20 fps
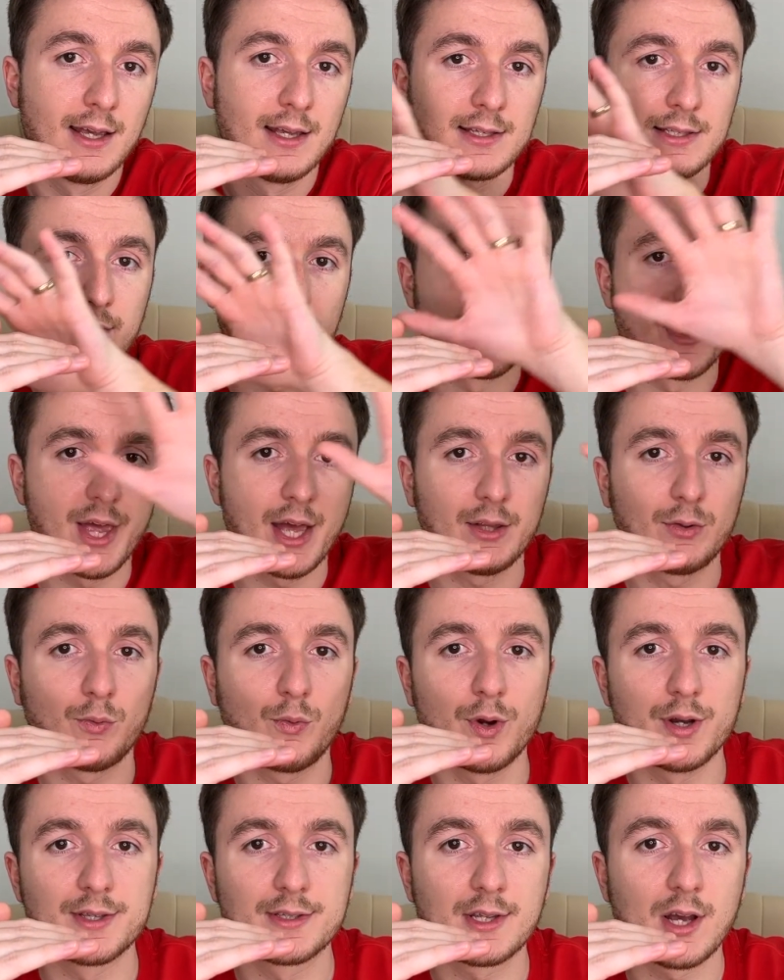So that
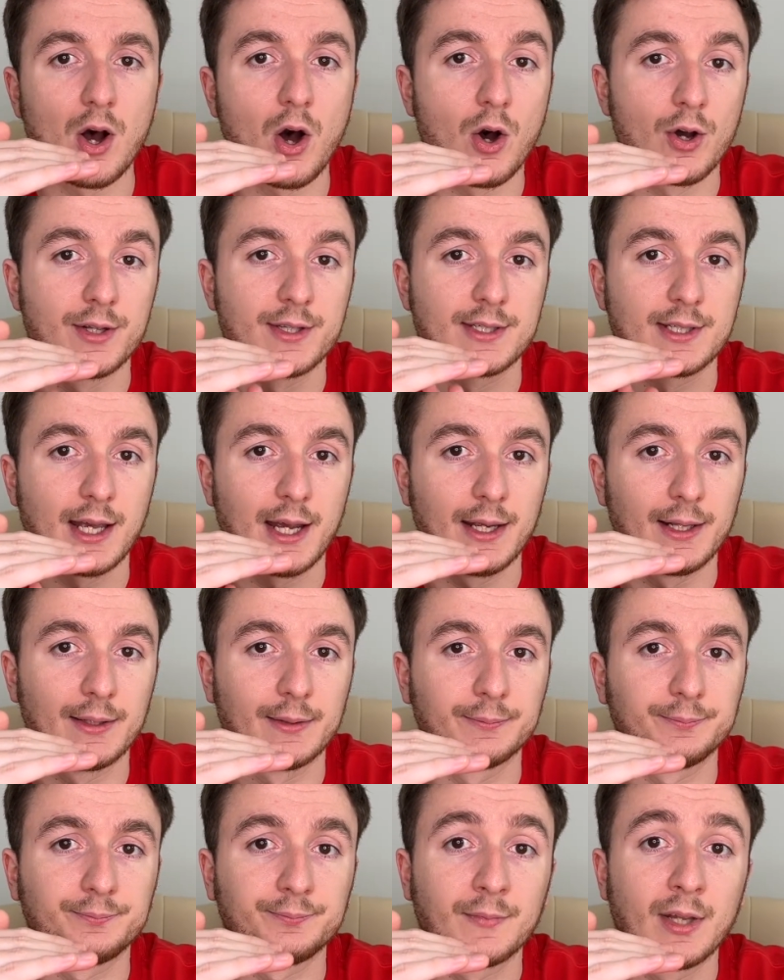was on-site.
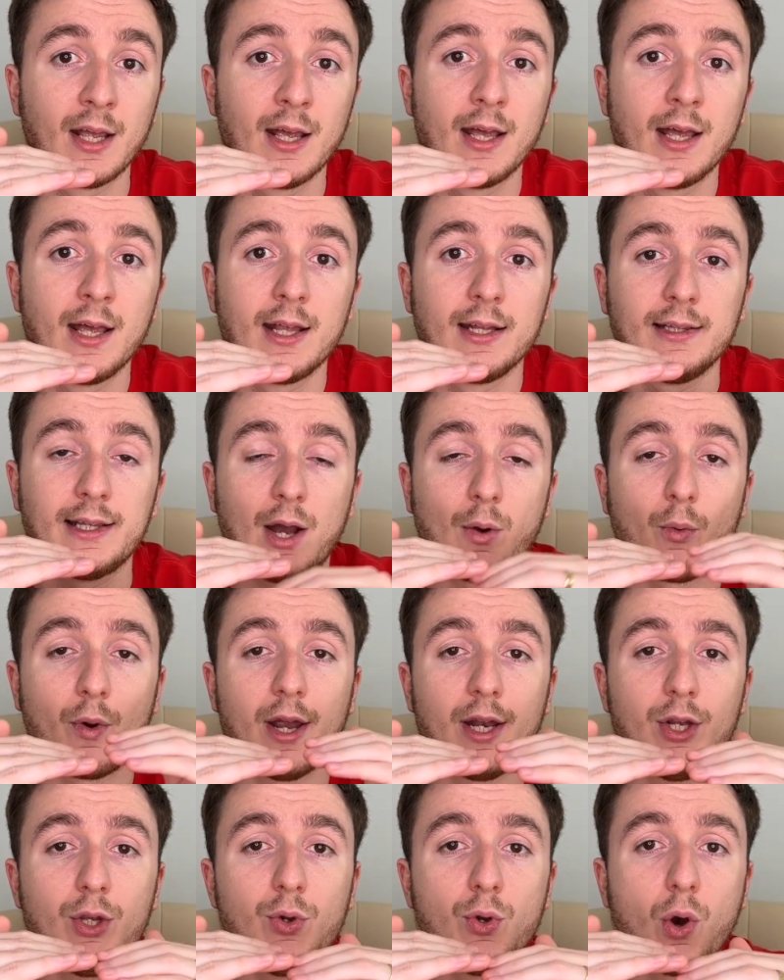Now,
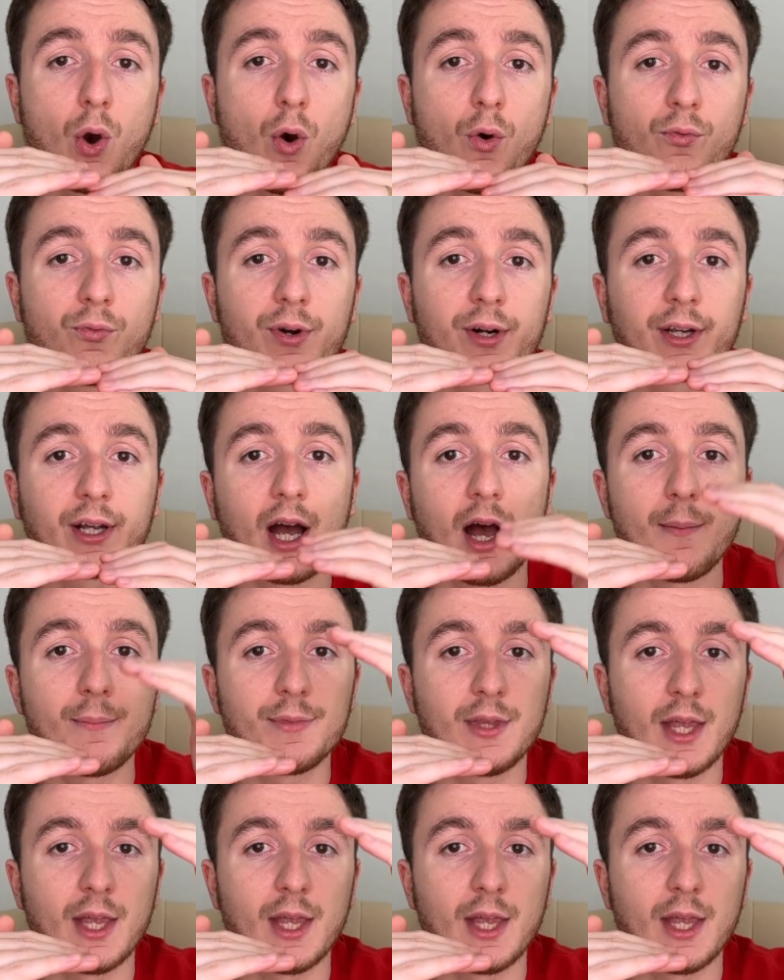when you overcome